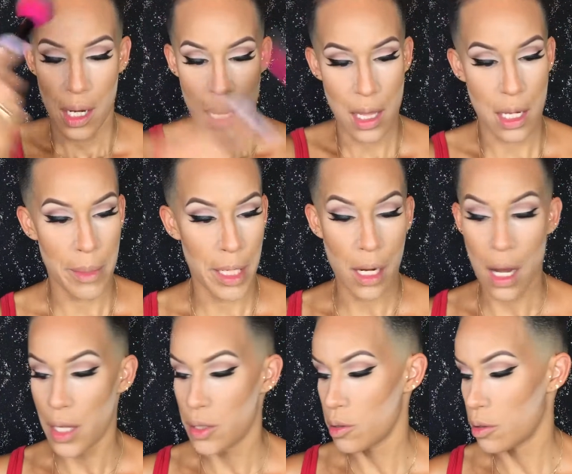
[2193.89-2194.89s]
and then I'm gonna
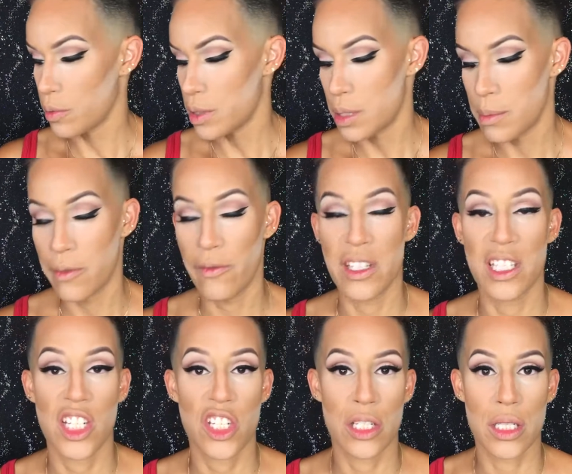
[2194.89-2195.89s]
contour with some
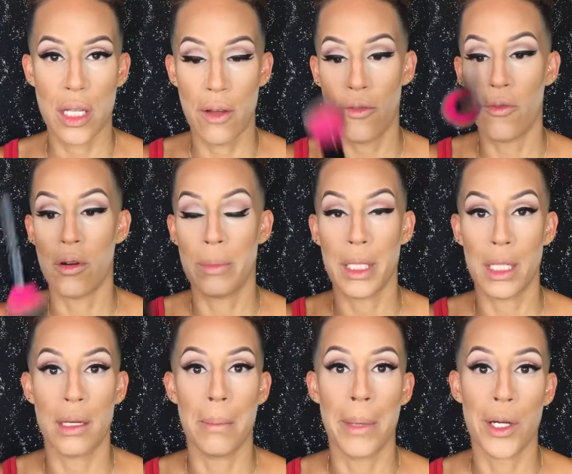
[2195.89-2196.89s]
Physicians
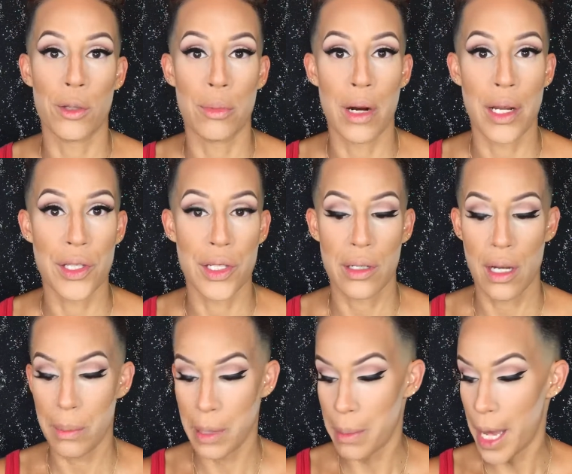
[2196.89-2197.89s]
Formula Butter Bronzer. I'll
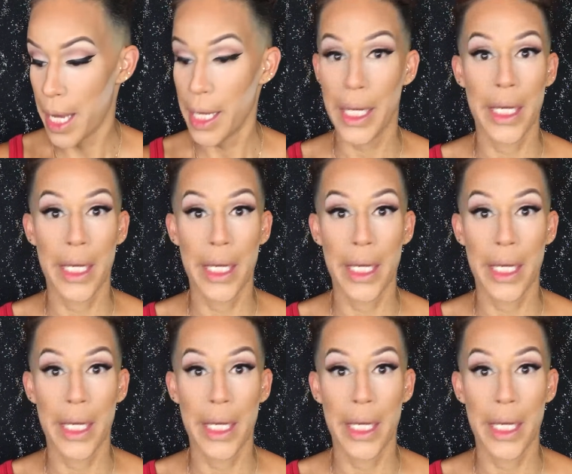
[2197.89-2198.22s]
be back.